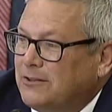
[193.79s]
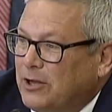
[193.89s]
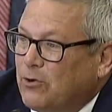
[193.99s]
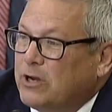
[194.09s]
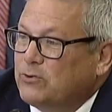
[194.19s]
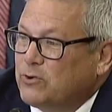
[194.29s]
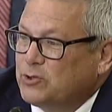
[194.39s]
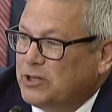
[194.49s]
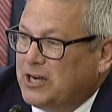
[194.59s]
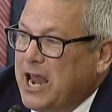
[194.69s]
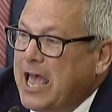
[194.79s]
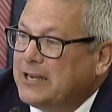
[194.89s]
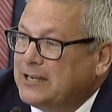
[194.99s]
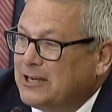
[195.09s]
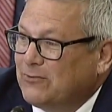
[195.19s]
that are interested in
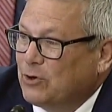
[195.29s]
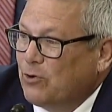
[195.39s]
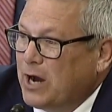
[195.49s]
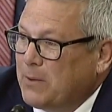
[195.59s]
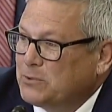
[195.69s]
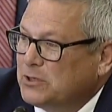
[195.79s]
adding cover crops,